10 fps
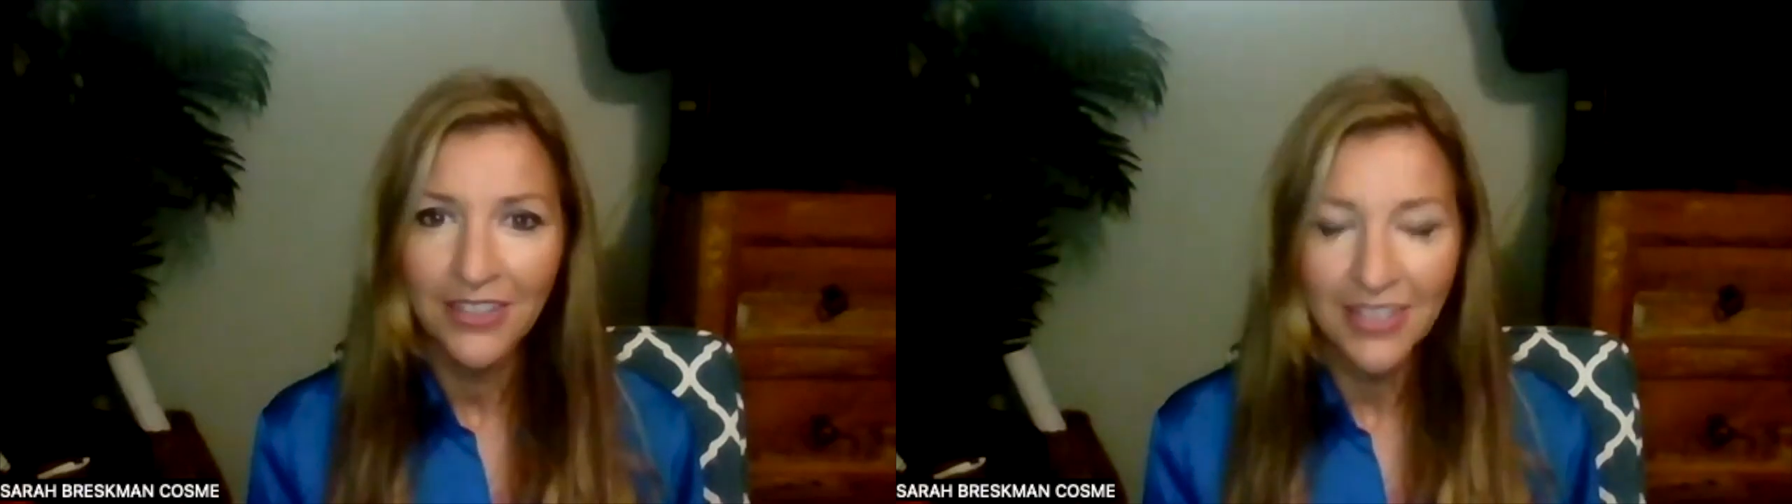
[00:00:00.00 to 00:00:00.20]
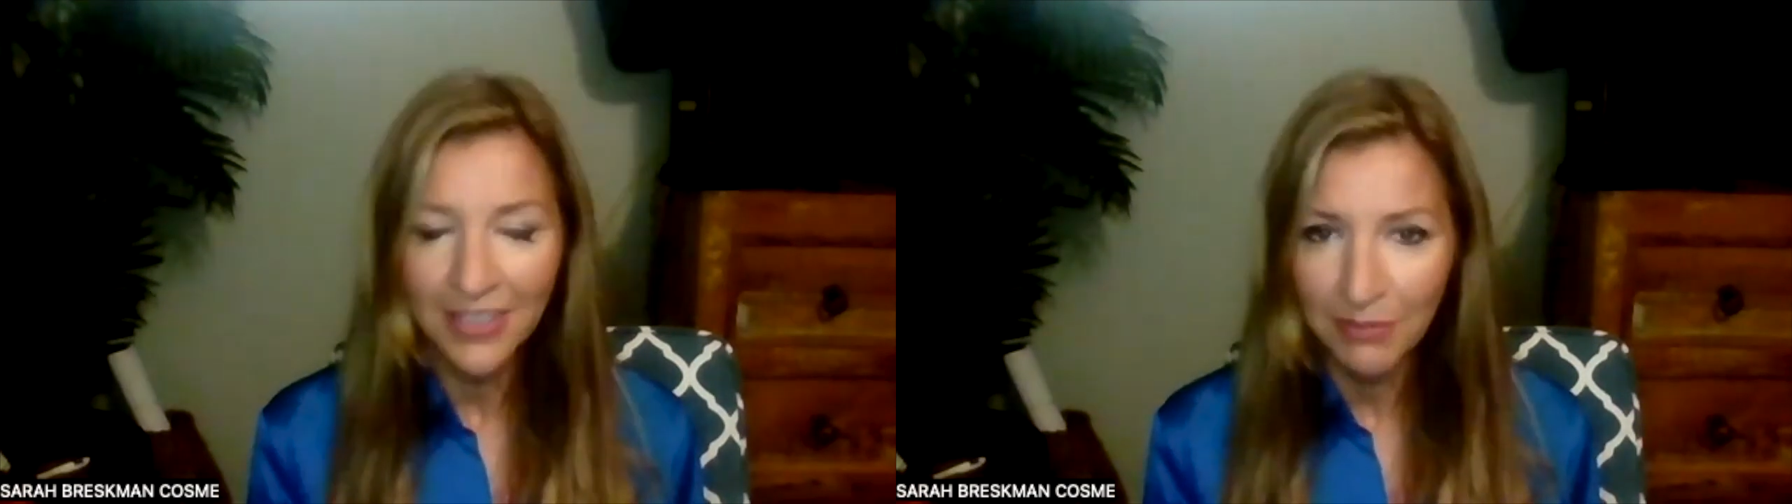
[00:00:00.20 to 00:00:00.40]

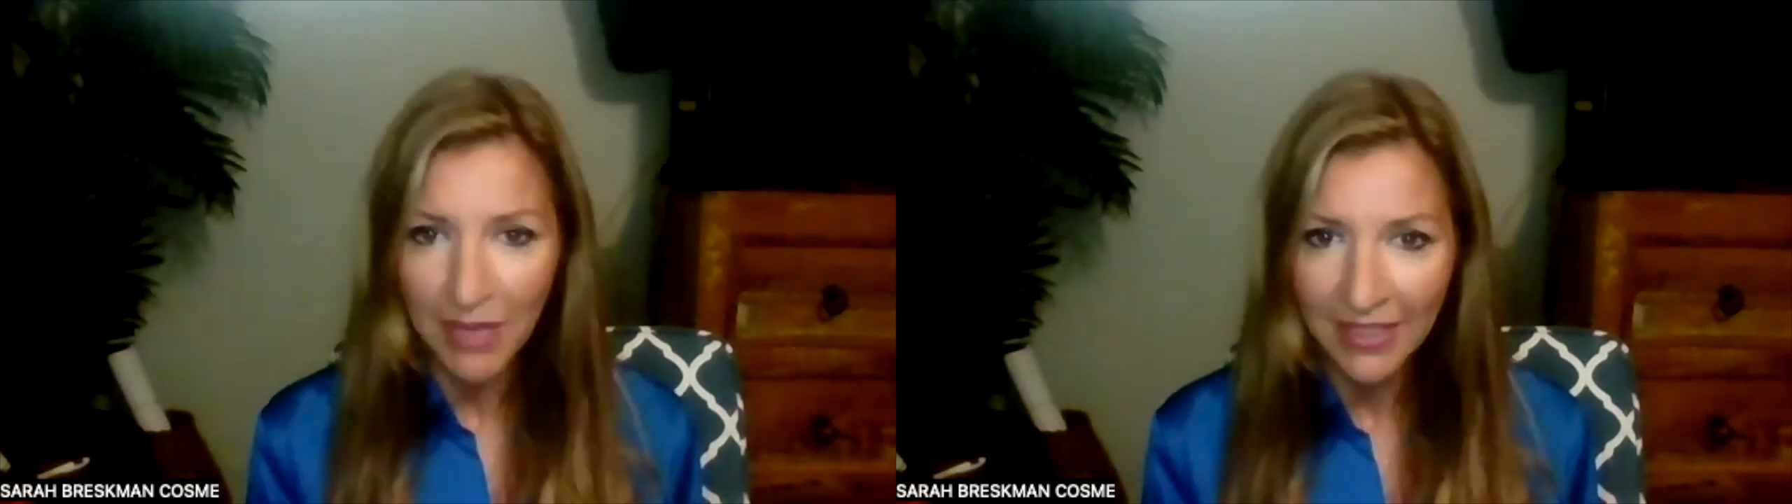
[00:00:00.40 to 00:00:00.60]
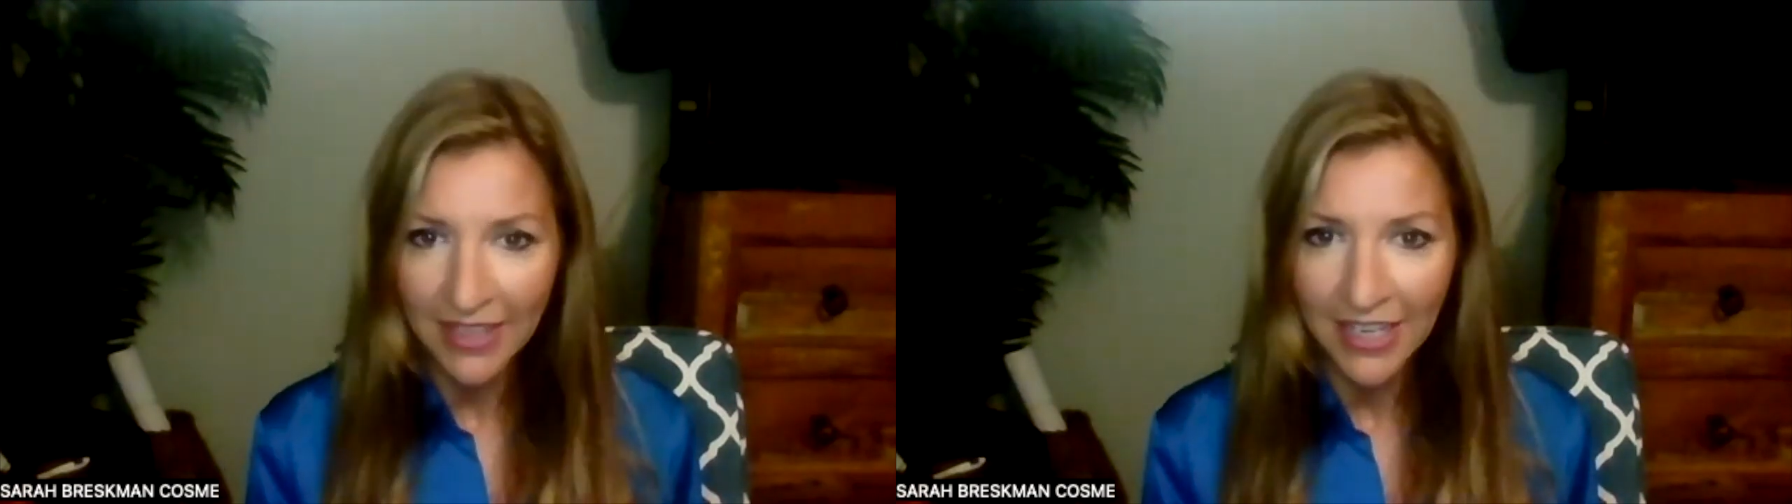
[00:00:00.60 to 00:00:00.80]
this
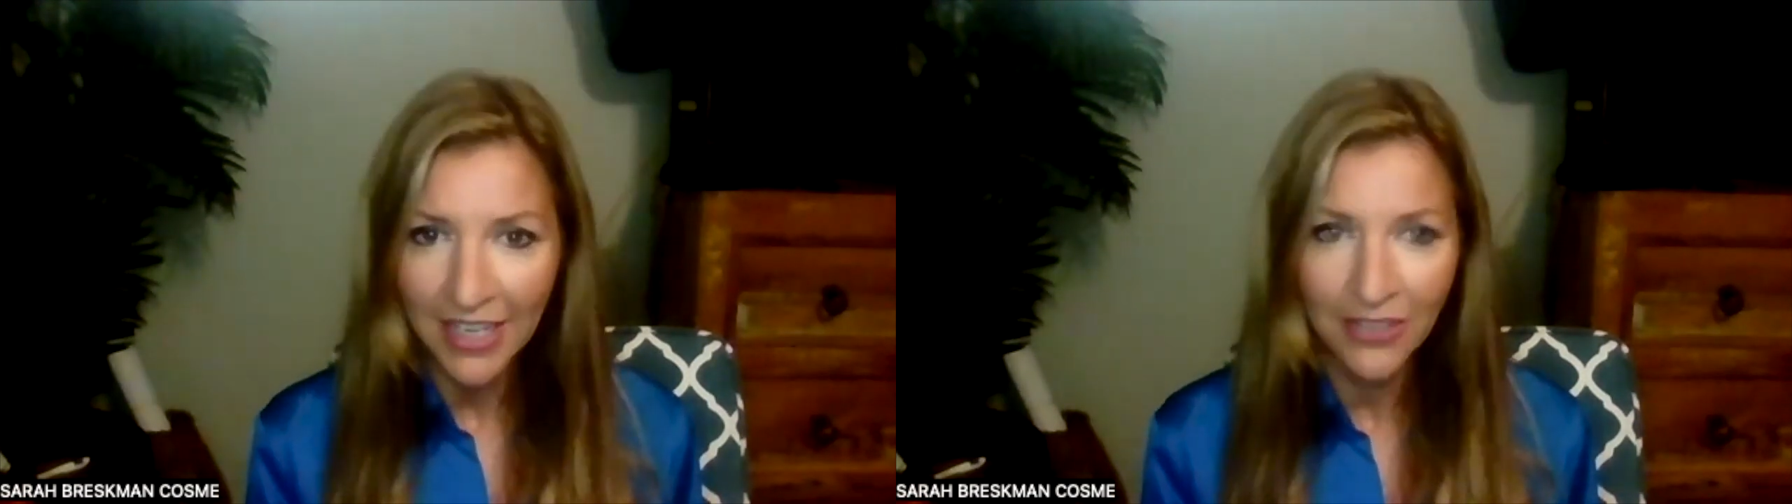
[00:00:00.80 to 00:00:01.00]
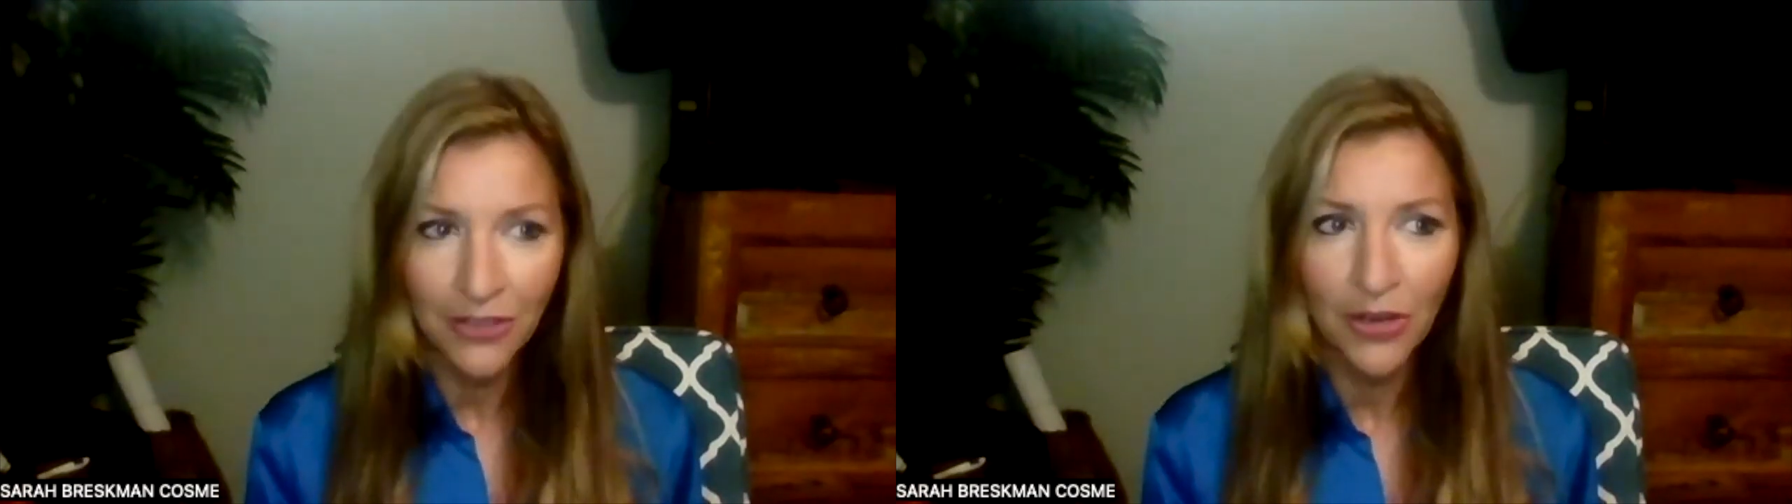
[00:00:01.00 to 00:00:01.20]
method and you're